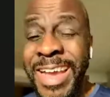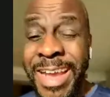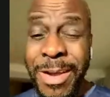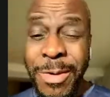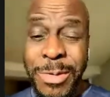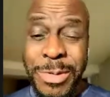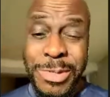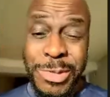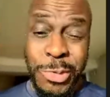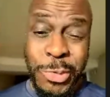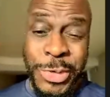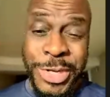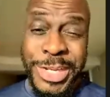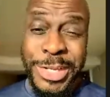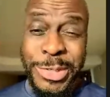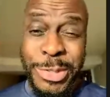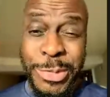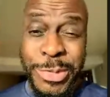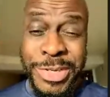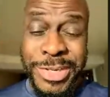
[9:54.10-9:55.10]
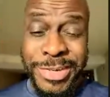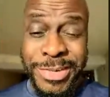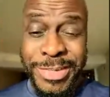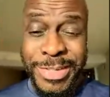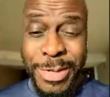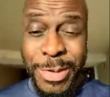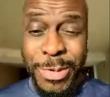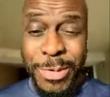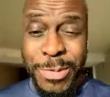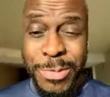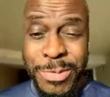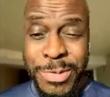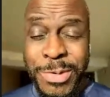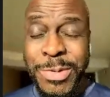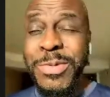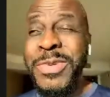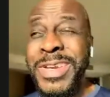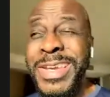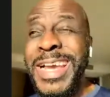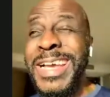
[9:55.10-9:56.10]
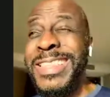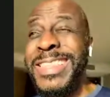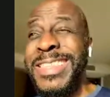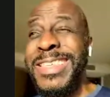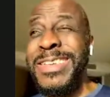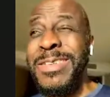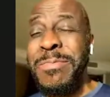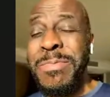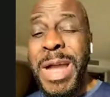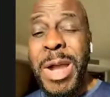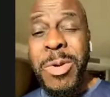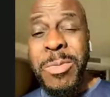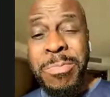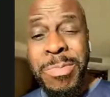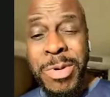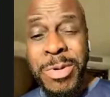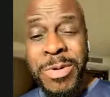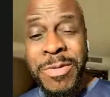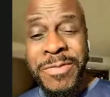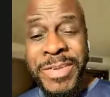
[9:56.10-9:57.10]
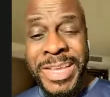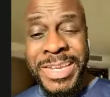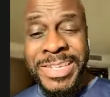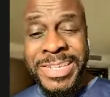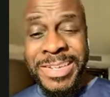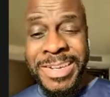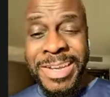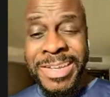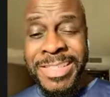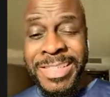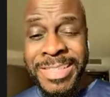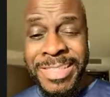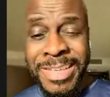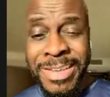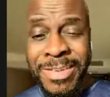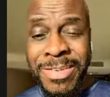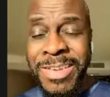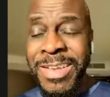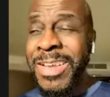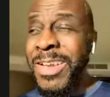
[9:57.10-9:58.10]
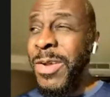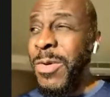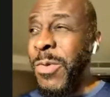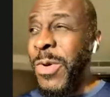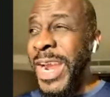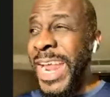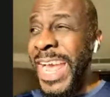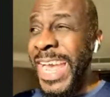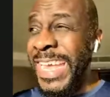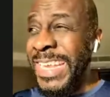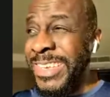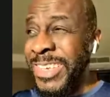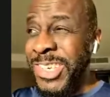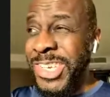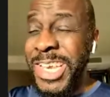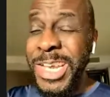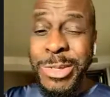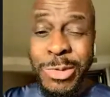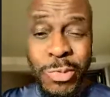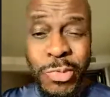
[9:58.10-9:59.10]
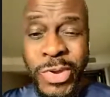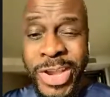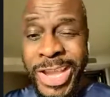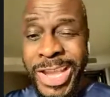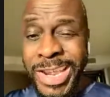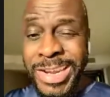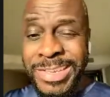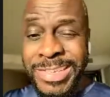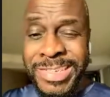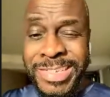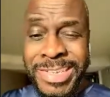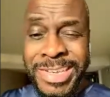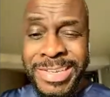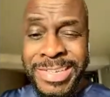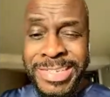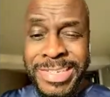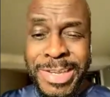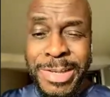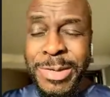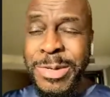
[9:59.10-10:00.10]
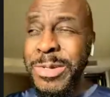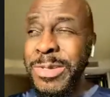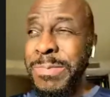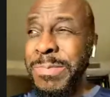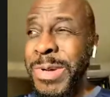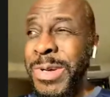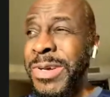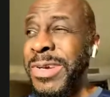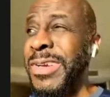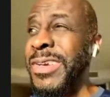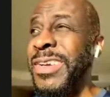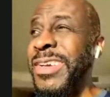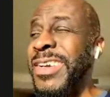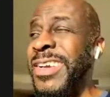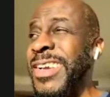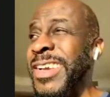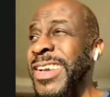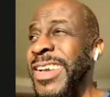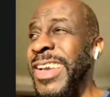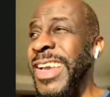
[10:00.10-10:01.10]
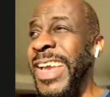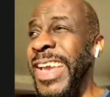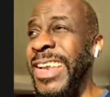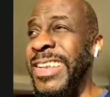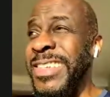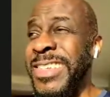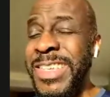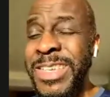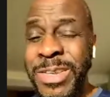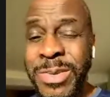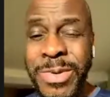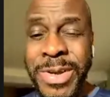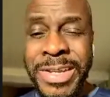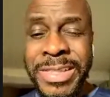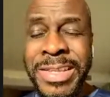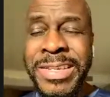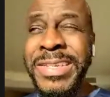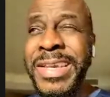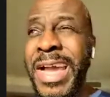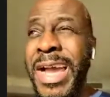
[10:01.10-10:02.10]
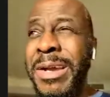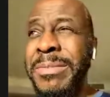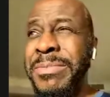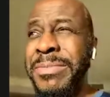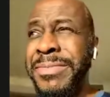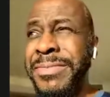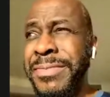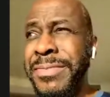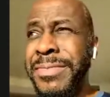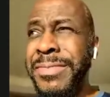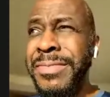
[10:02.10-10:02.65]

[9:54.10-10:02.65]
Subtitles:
I was 22 years old, knew nothing about motivation other than what I had just read in Zig Ziglar's book, See You at the Top,